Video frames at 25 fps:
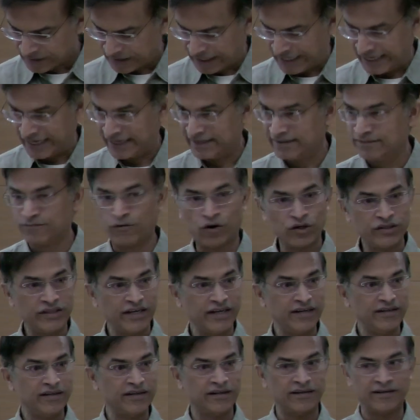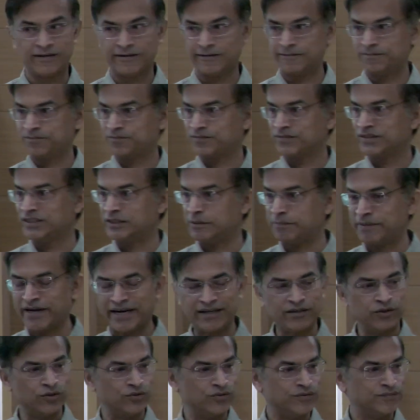And what did
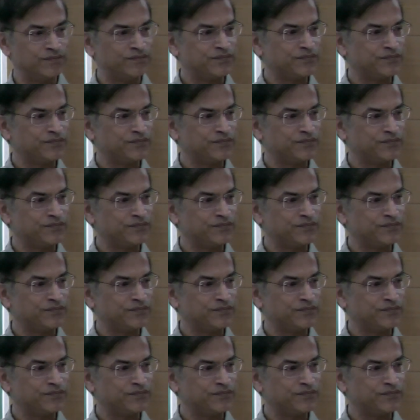Japan do?